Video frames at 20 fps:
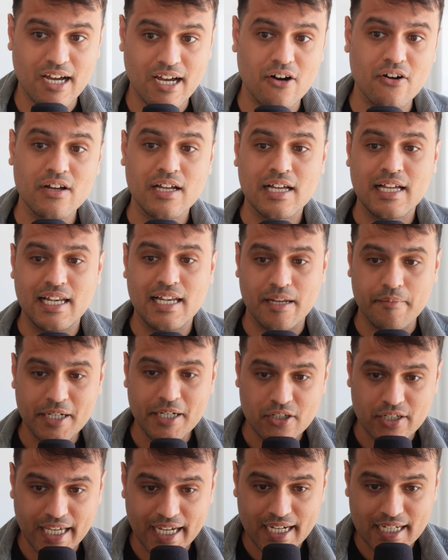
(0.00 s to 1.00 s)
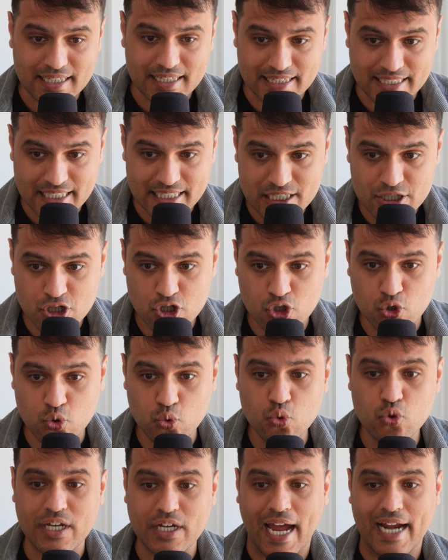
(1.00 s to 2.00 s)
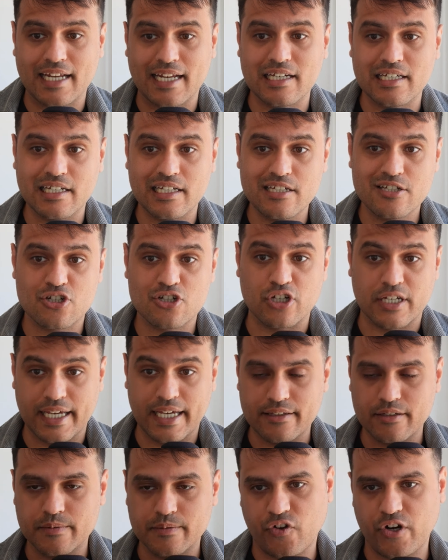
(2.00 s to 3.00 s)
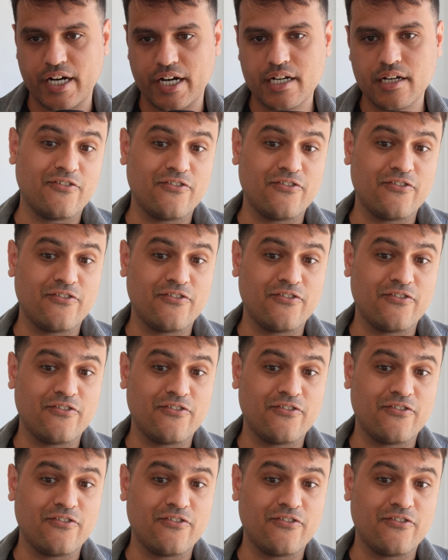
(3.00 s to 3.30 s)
Now, let me take these two categories together, right?